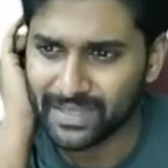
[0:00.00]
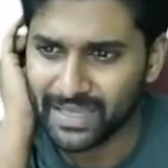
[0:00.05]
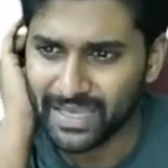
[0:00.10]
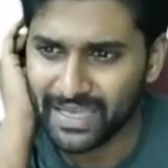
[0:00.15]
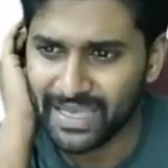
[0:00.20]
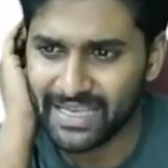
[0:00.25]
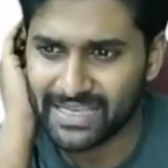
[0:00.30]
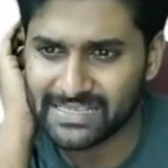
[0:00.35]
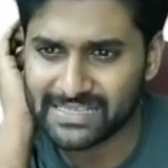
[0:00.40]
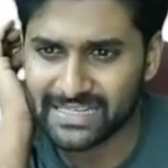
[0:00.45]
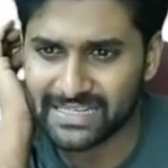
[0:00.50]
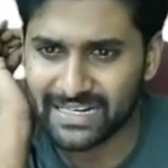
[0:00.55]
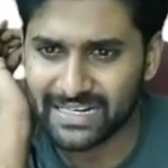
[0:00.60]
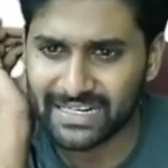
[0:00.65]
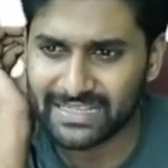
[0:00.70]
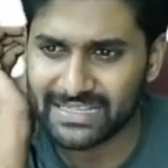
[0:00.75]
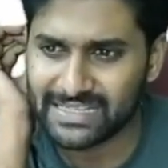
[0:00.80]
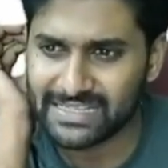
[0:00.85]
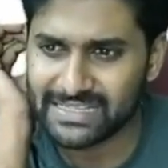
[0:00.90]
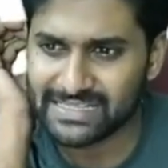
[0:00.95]
A is
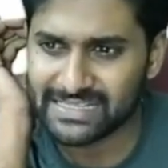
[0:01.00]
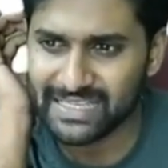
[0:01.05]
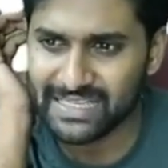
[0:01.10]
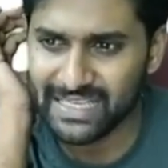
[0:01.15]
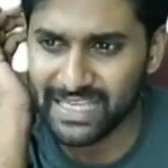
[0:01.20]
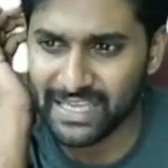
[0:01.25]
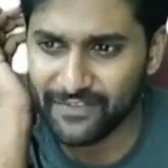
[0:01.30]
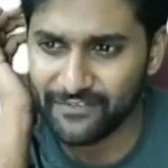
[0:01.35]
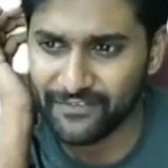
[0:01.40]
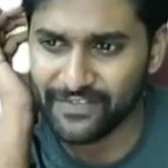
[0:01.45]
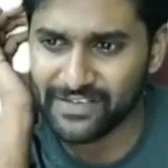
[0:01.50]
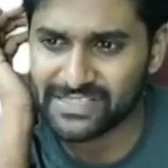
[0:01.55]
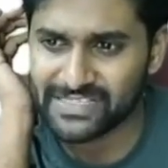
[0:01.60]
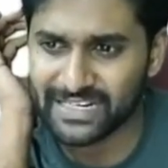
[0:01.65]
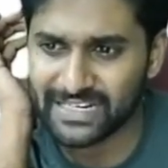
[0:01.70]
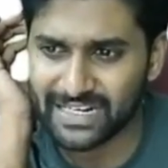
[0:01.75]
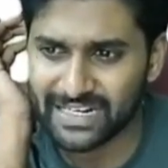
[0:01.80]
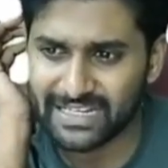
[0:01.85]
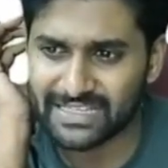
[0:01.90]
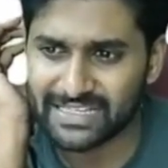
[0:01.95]
greater than C. F is
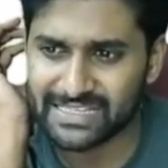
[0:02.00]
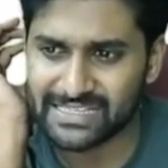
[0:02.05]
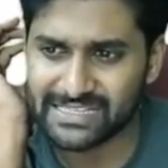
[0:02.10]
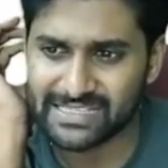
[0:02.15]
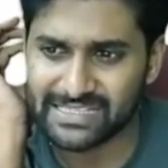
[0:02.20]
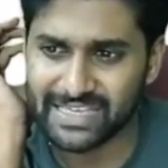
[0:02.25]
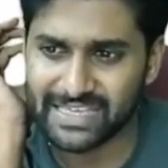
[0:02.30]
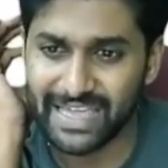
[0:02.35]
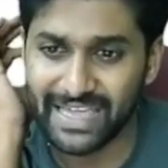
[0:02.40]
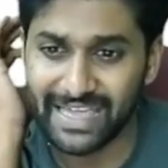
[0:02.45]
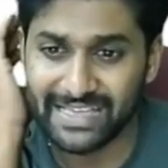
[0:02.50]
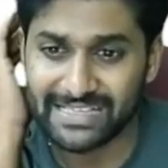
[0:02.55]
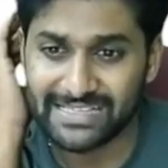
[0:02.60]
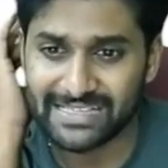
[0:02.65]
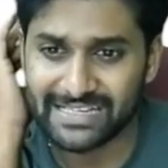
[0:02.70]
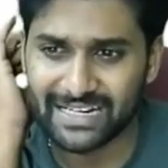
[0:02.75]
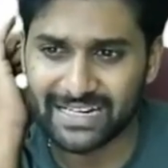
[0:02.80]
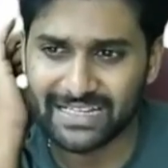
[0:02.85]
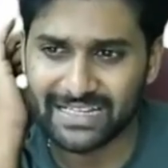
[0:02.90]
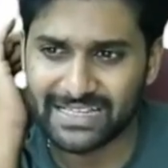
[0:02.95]
greater than C. A is
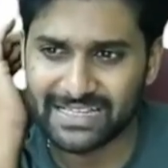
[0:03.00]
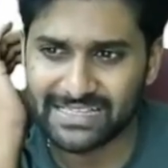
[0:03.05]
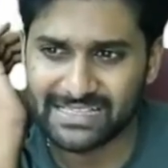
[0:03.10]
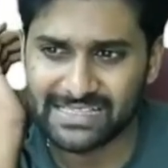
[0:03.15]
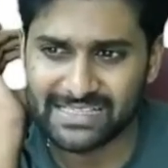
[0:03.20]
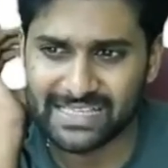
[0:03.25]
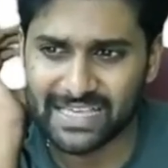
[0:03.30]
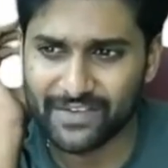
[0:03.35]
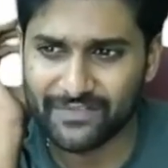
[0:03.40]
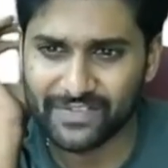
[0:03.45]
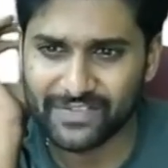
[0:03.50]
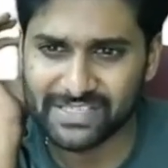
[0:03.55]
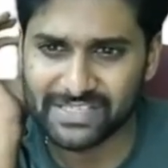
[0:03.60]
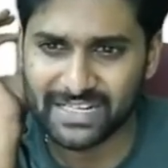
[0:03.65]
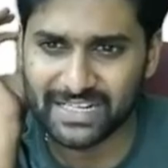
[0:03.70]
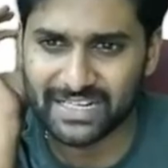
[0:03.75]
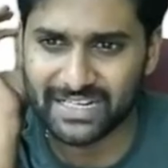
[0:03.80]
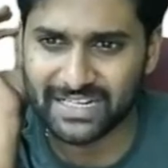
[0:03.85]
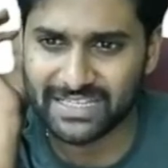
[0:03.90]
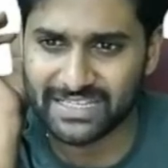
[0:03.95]
greater than C. F is
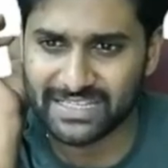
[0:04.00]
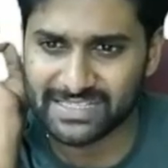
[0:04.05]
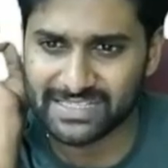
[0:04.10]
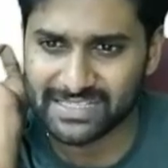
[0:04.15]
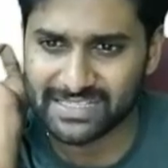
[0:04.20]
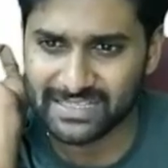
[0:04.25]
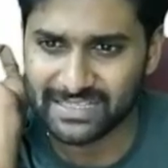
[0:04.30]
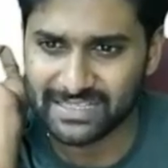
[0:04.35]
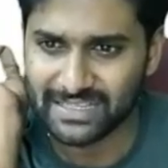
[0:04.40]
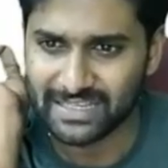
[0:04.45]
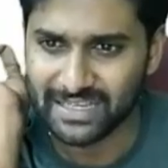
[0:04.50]
greater than C.